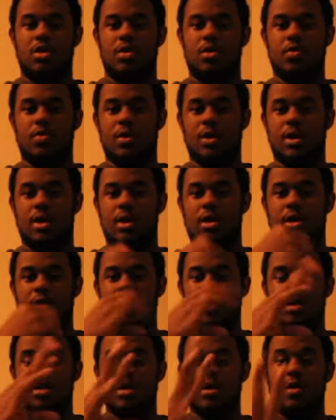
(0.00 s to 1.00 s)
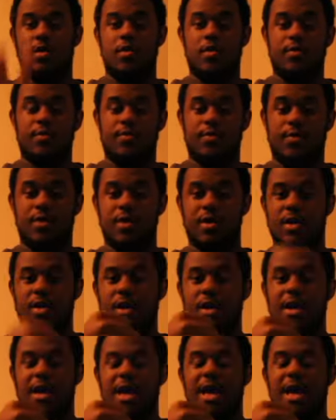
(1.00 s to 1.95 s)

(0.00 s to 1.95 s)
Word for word: 3, 4.